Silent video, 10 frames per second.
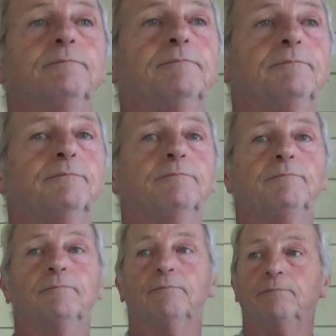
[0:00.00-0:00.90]

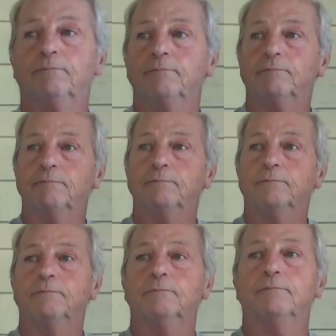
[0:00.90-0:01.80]

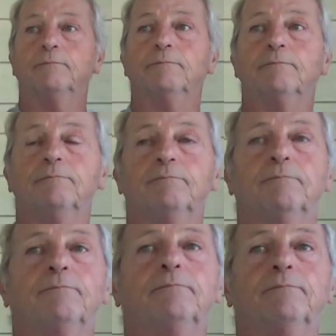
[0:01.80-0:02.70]

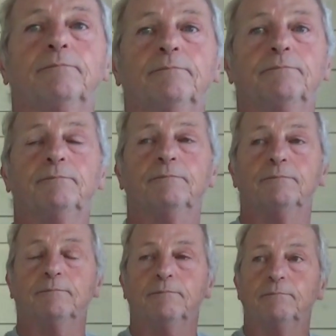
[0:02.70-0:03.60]

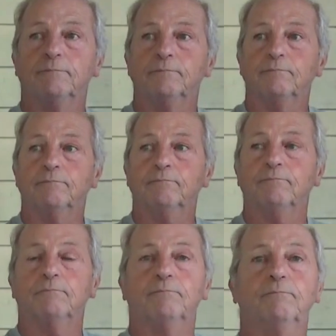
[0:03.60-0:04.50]

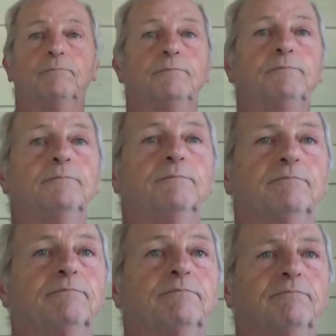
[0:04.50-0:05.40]

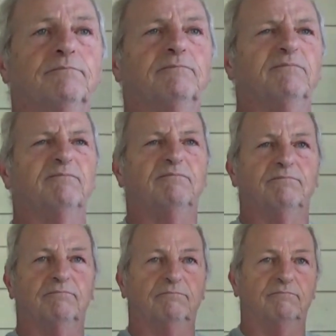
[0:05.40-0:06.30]

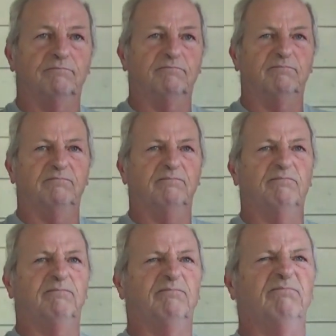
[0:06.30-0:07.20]

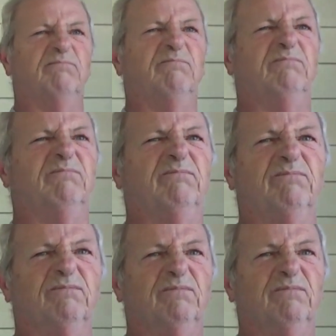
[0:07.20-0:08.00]
No words are spoken by the person on screen.